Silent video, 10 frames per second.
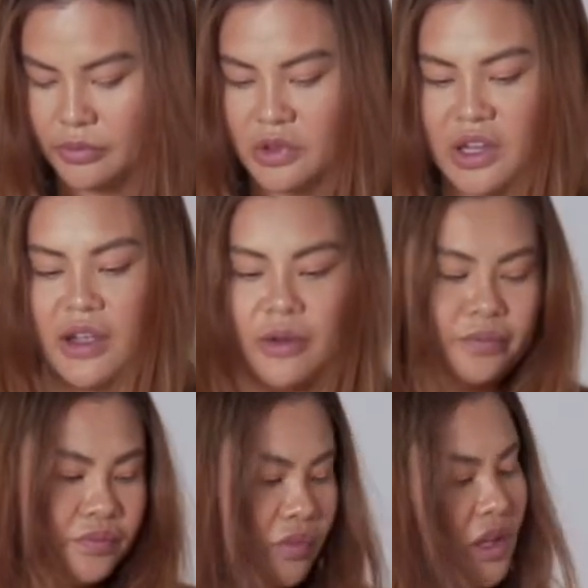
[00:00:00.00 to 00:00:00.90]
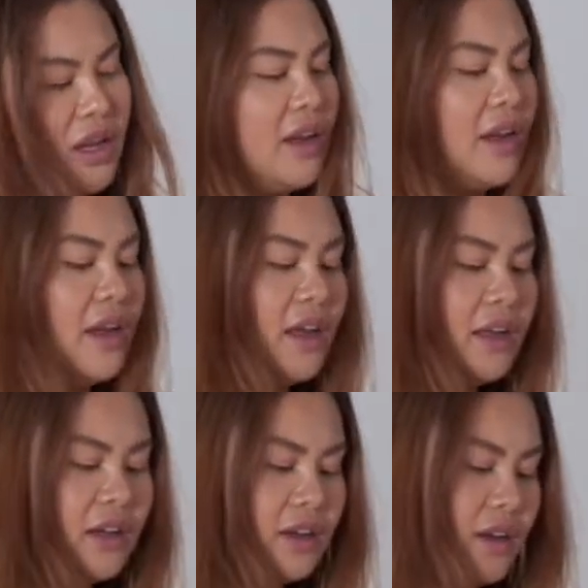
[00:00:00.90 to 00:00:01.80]
Okay,
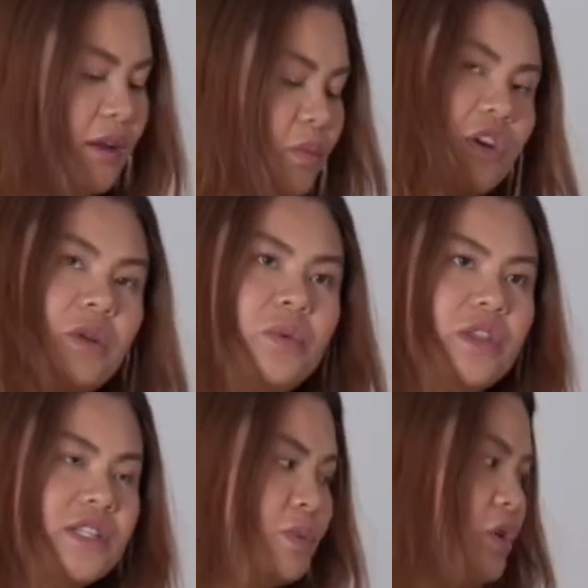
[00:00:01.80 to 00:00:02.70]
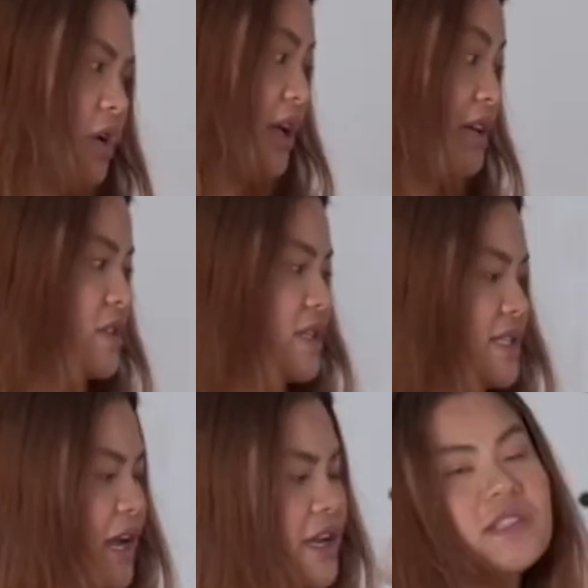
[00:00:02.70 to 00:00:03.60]
and we're gonna put this bowl again to the
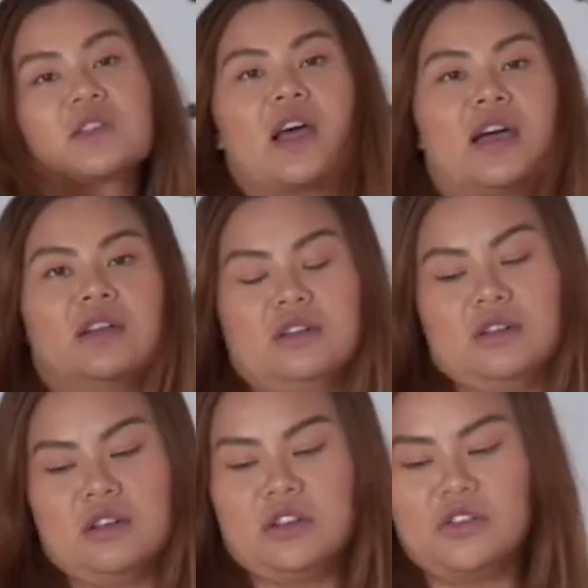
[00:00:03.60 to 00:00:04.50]
side so that if